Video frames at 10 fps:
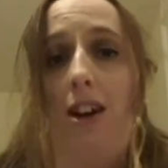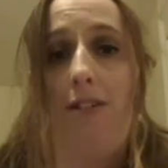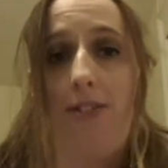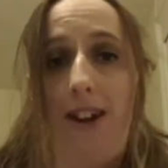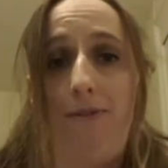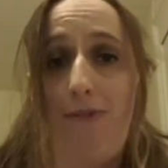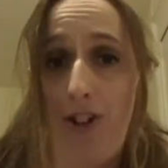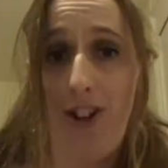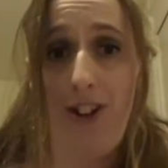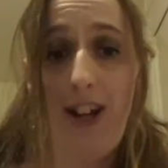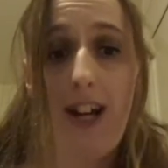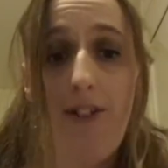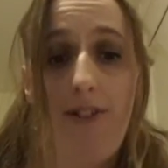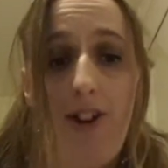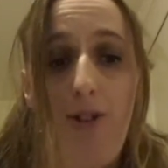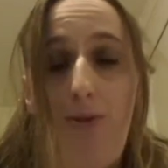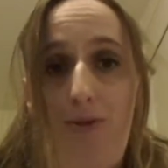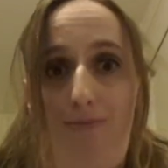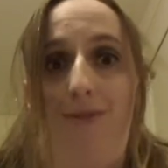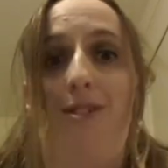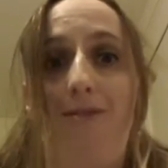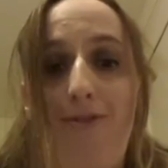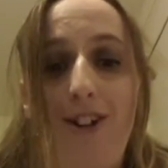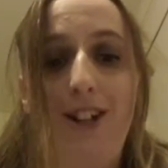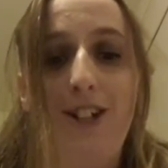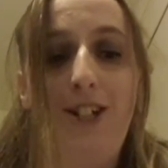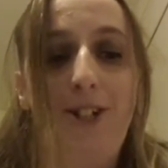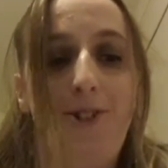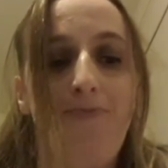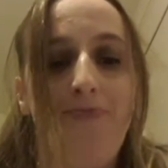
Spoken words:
stepped foot in there, so that's really good.